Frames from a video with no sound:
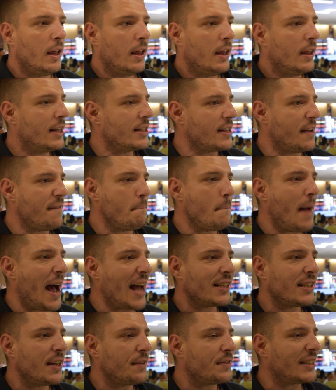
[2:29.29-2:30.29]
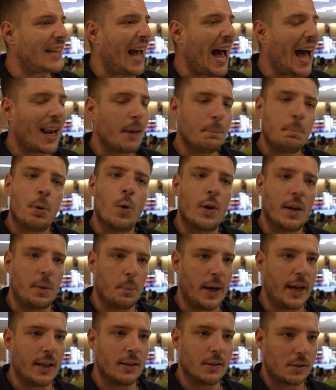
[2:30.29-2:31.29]
there's a massive talent pool in
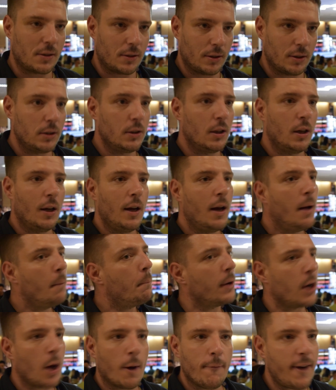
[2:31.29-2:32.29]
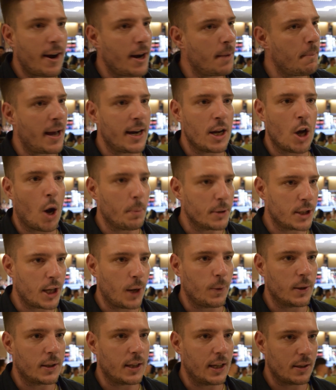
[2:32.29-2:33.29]
Wales, but not very many
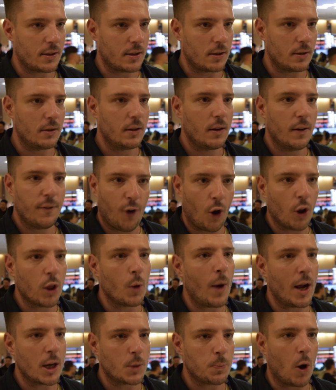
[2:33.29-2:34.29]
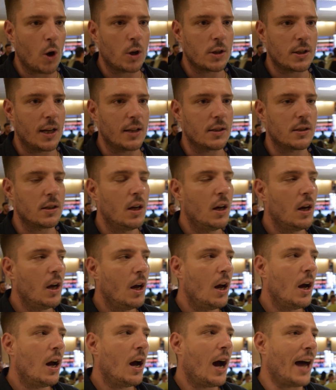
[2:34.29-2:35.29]
opportunities for the Welsh boxers.
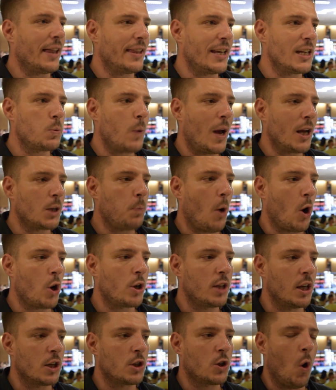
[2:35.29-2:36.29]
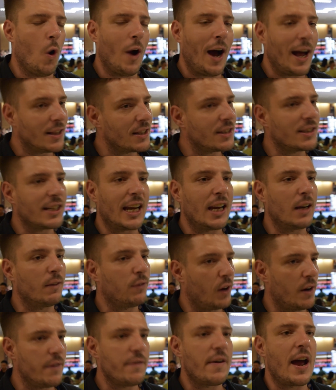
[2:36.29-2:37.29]
And these Welsh boxers go unseen
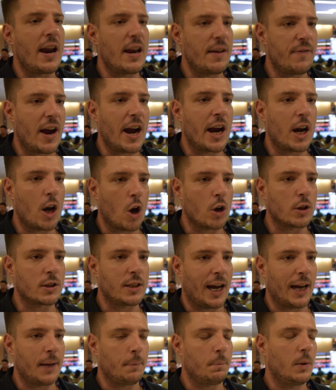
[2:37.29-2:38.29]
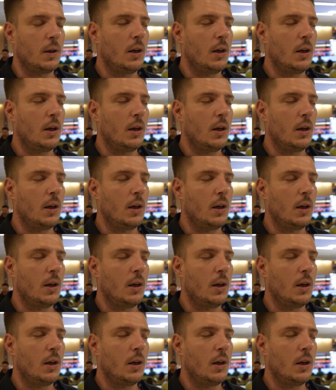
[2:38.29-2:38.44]
for a very, very long time.